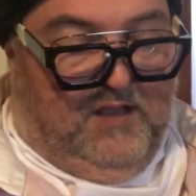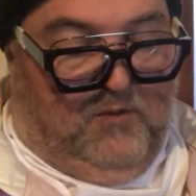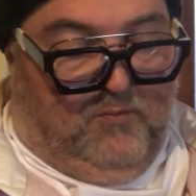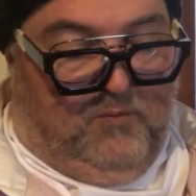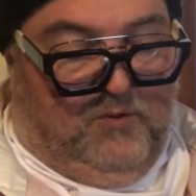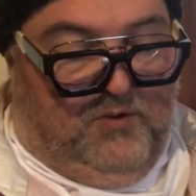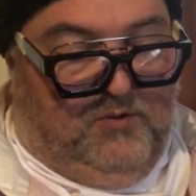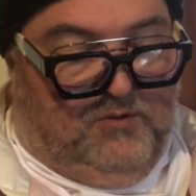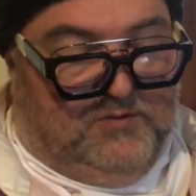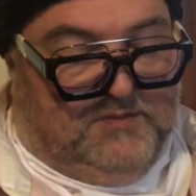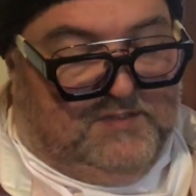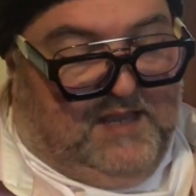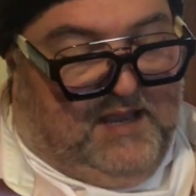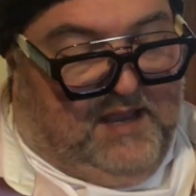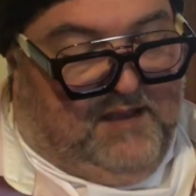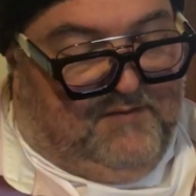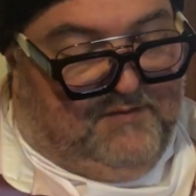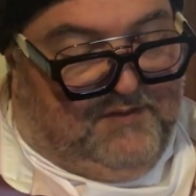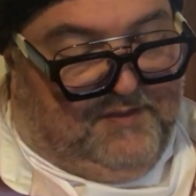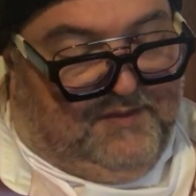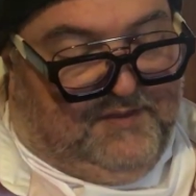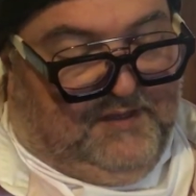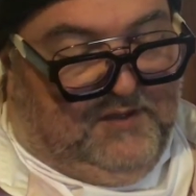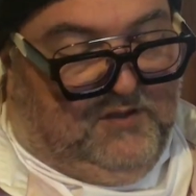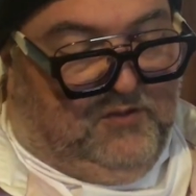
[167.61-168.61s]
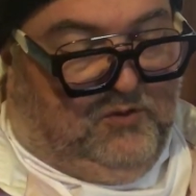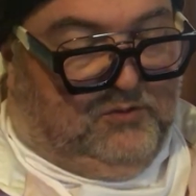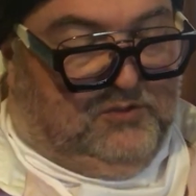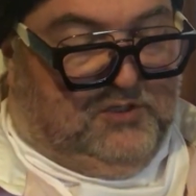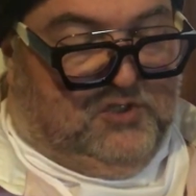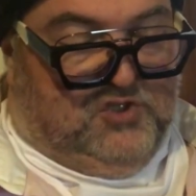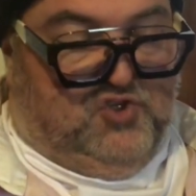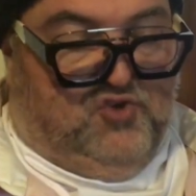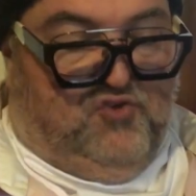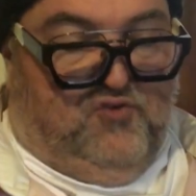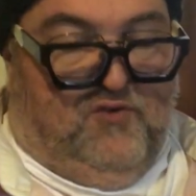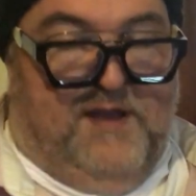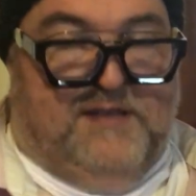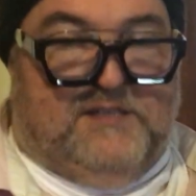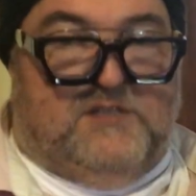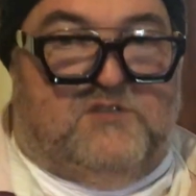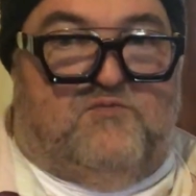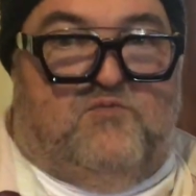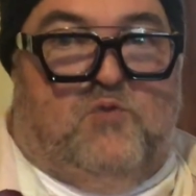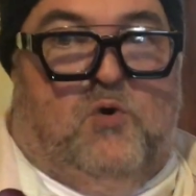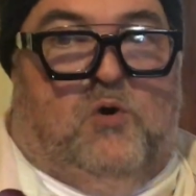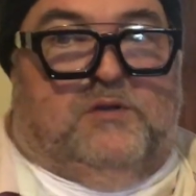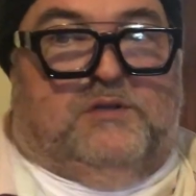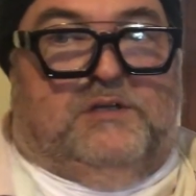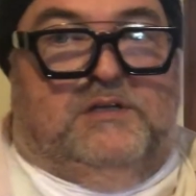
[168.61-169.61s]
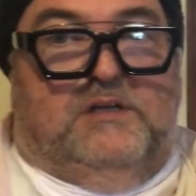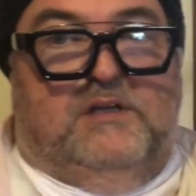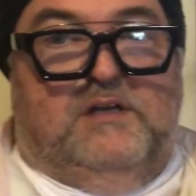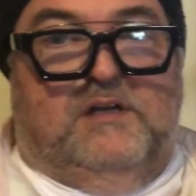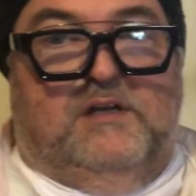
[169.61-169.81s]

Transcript: We also have a thing called a truss rod.